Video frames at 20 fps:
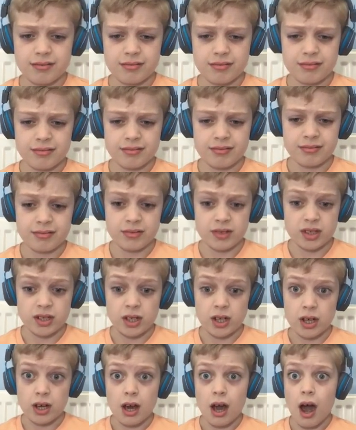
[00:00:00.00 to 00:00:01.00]

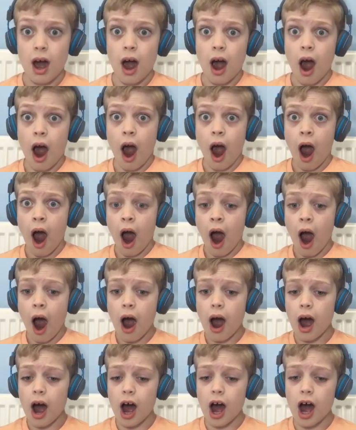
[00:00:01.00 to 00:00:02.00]
Mm.
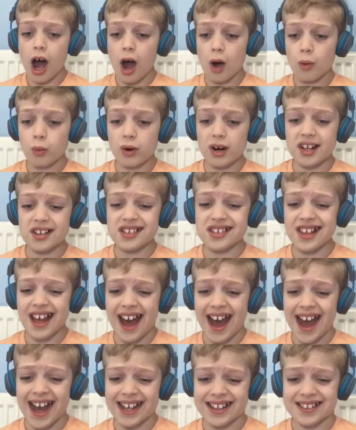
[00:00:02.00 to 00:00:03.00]
Her oh, TV, what is
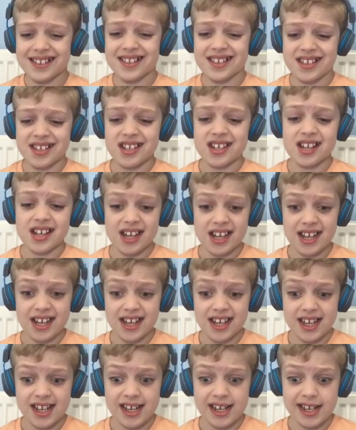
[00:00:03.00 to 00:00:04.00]
that? It was
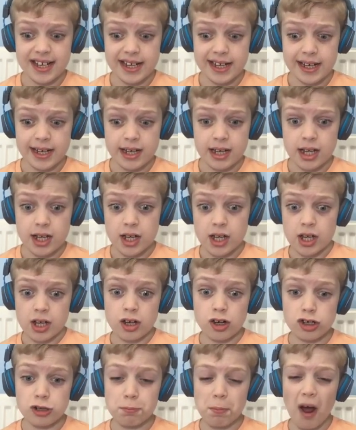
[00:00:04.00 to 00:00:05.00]
on? Look
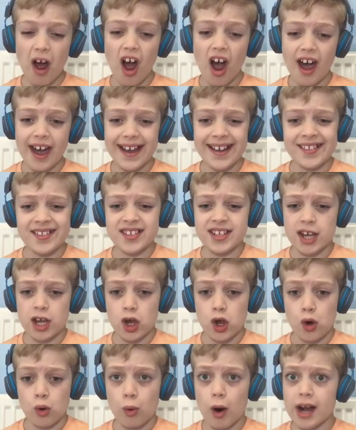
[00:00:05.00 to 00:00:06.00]
behind
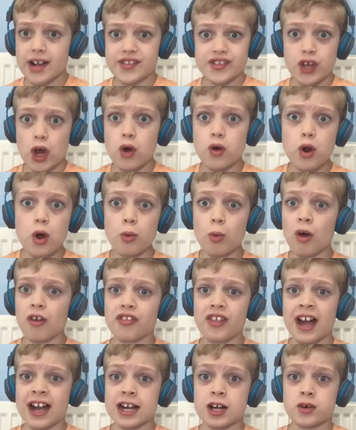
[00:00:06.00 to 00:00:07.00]
you! I don't know what
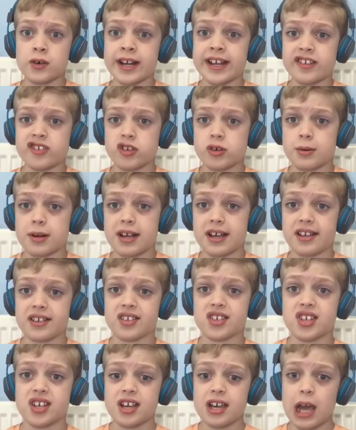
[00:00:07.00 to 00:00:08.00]
that creature
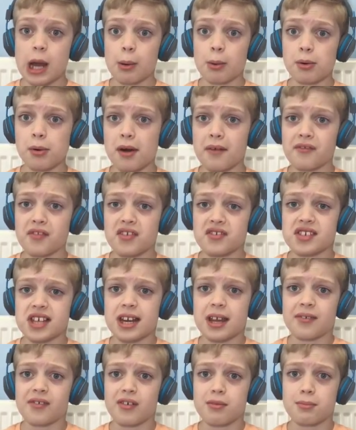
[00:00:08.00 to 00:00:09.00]
weeks. is! Maybe Wonder if there's
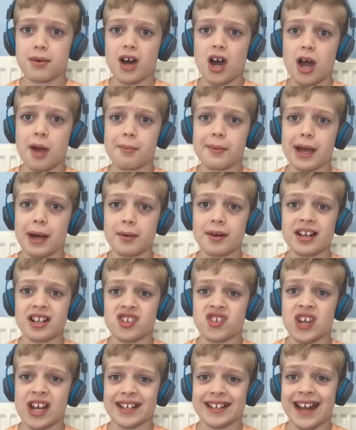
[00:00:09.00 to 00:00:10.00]
anything behind me. I'm gonna
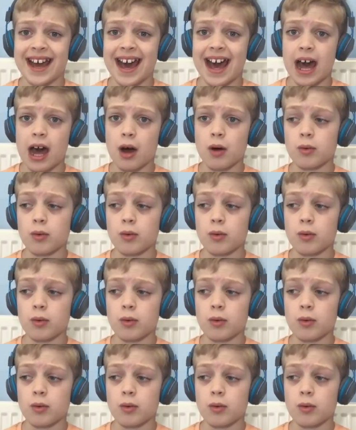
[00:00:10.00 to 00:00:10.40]
check now. was now. a